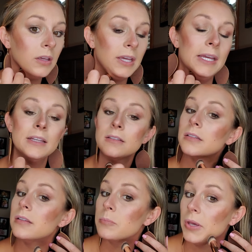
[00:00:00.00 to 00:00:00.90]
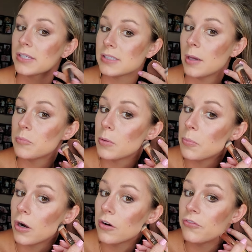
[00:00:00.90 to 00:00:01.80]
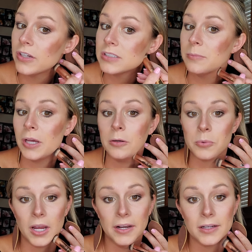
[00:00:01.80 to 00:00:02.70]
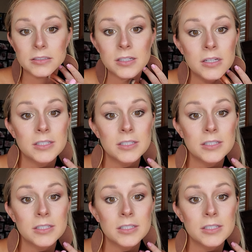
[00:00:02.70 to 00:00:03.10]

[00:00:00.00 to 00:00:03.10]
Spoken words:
It picks up the perfect amount of product